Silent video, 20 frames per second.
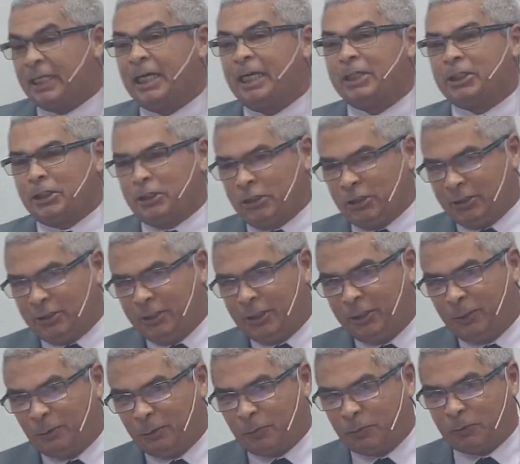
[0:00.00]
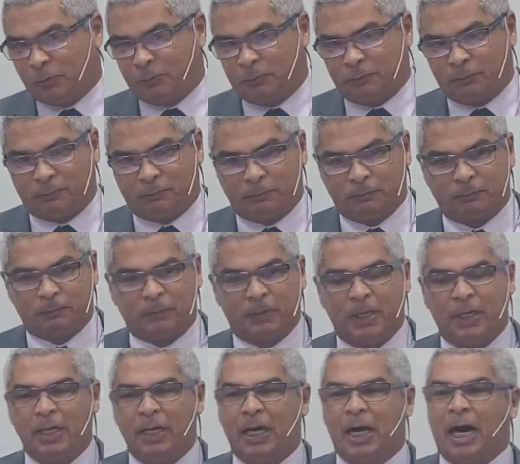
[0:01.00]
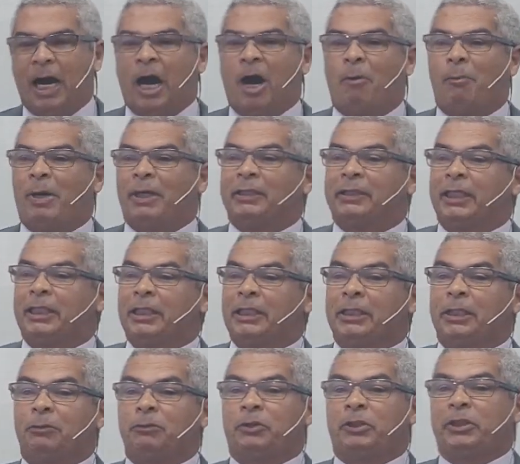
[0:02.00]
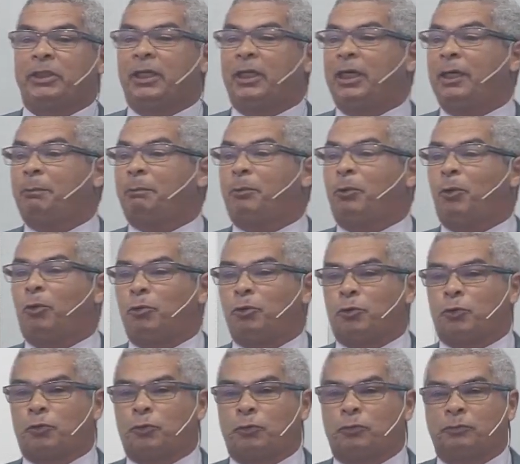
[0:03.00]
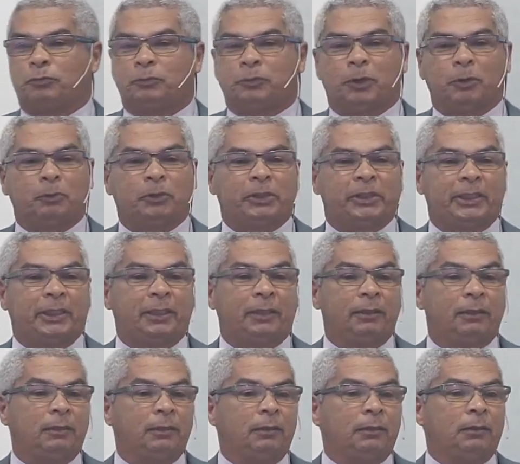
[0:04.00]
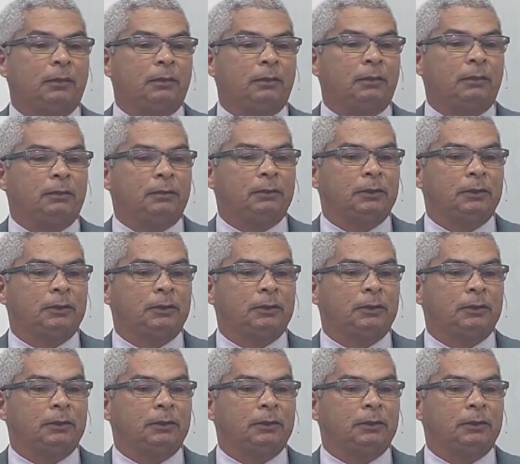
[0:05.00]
because it was distant from God, his soul had no rest.